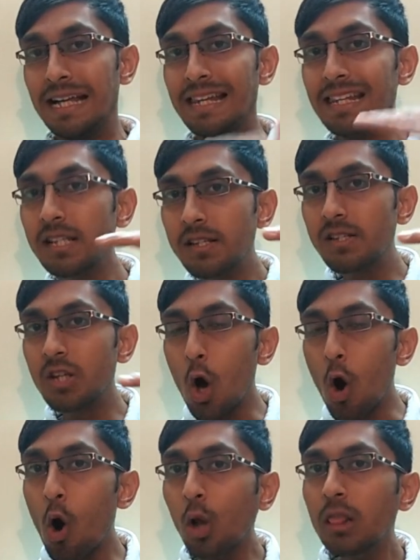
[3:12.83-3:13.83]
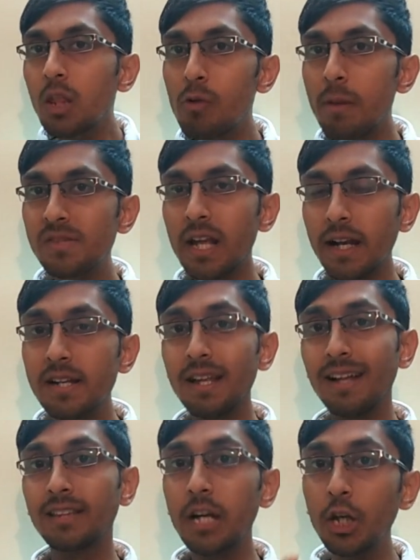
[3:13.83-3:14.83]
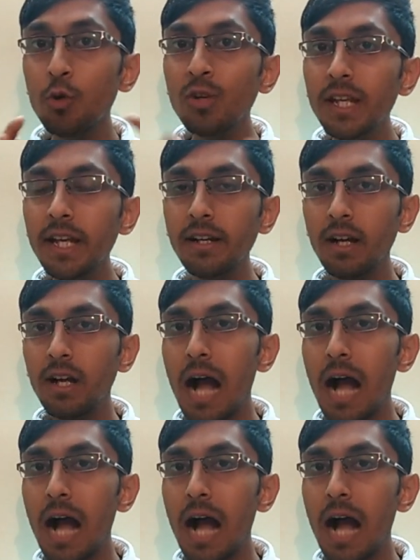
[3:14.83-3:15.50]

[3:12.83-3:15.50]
lists all the websites that you need